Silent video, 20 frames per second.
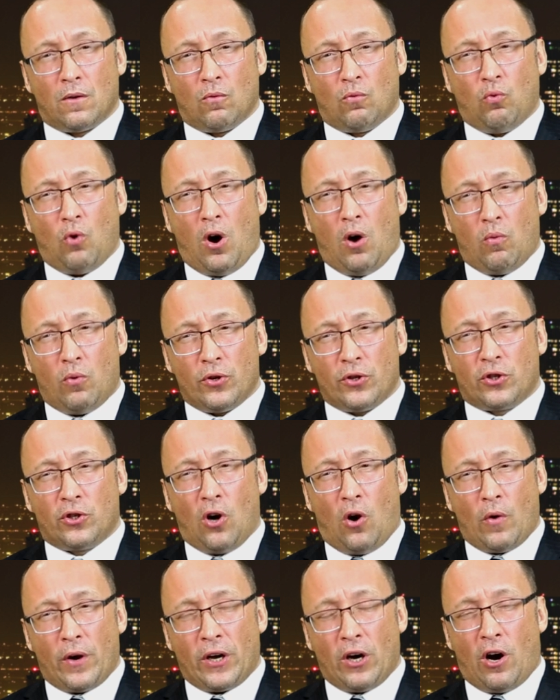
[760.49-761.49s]
what was
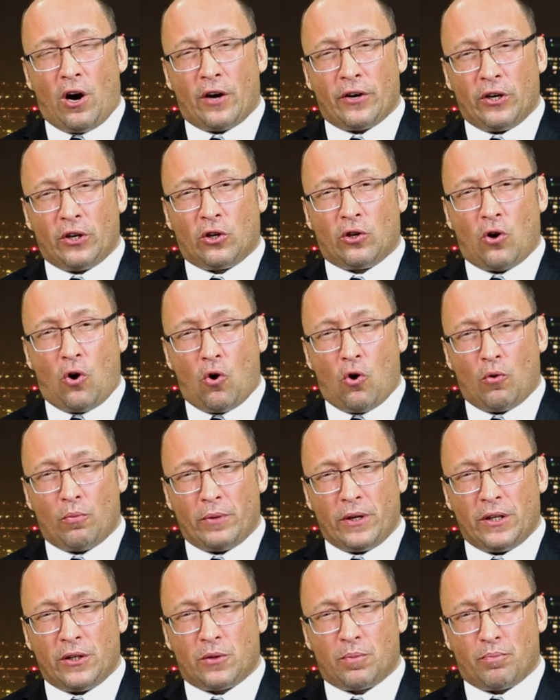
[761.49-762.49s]
going on in
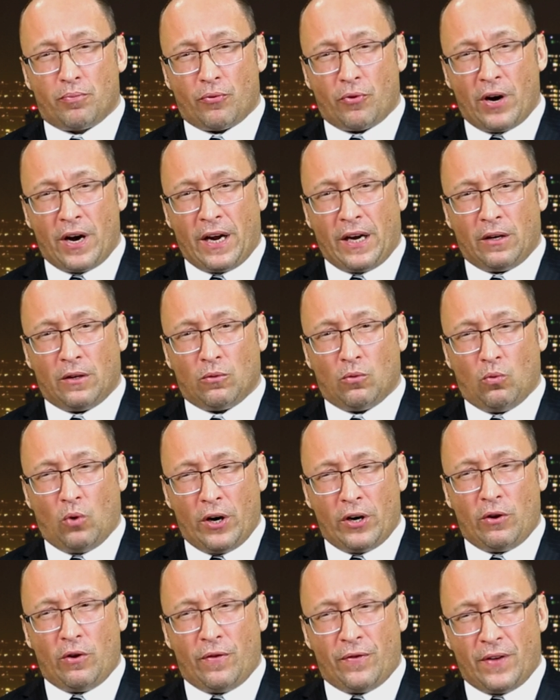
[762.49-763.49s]
Comey's brain? What
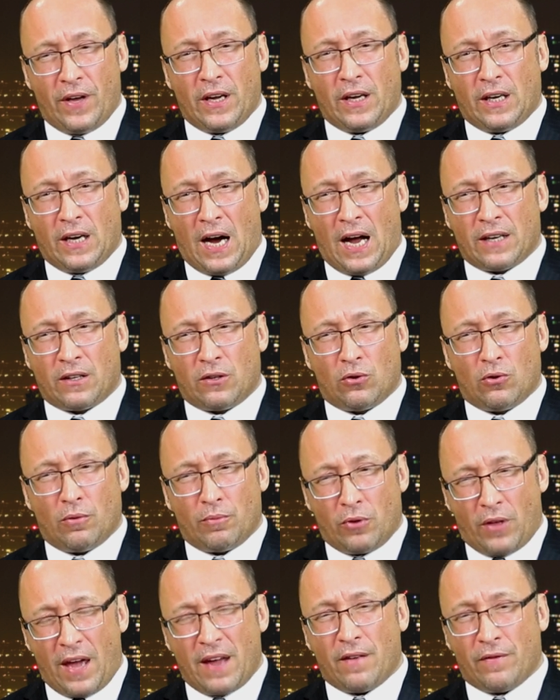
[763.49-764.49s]
do you think got to him?
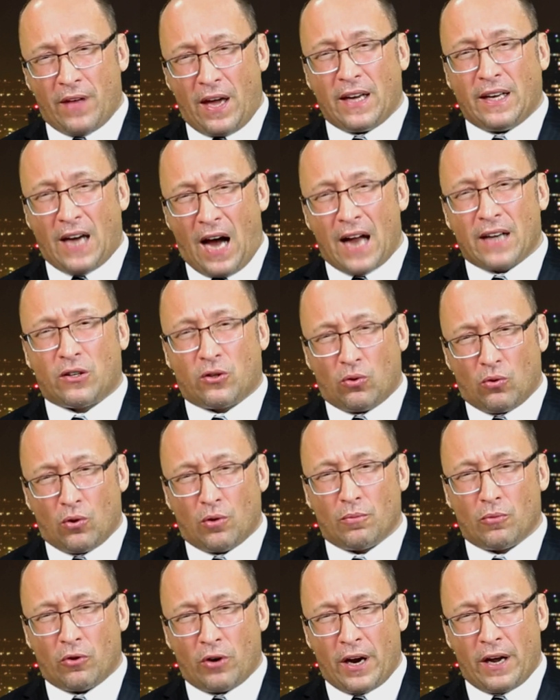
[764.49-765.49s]
They got to
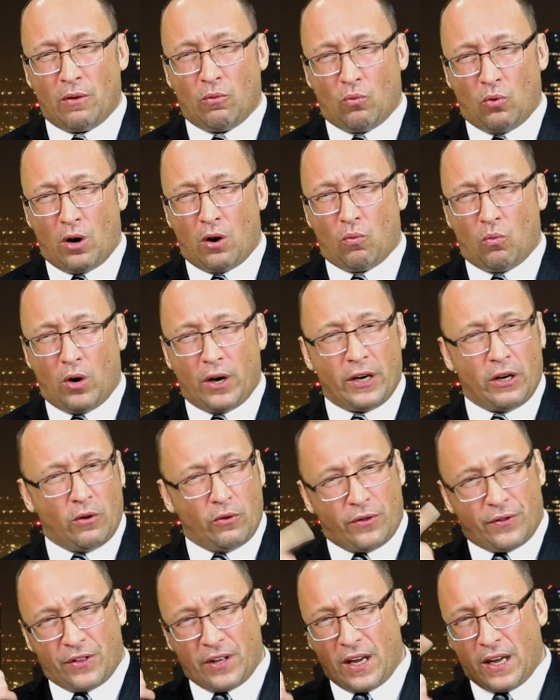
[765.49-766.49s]
him, right? What do you
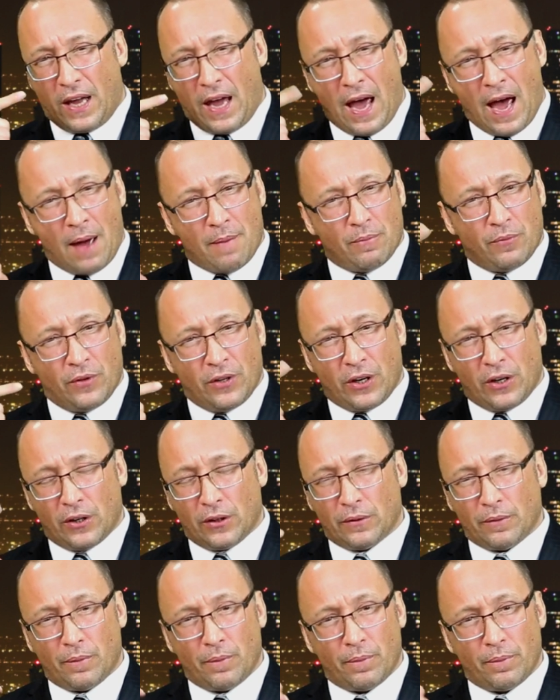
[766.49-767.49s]
think happened
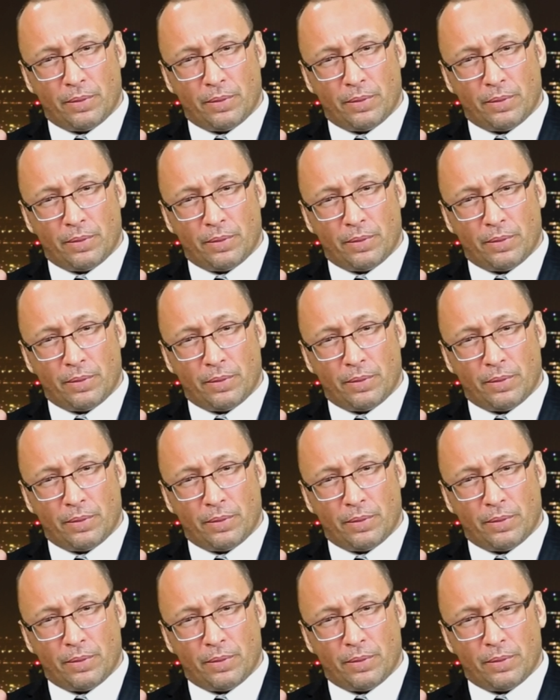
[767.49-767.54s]
there?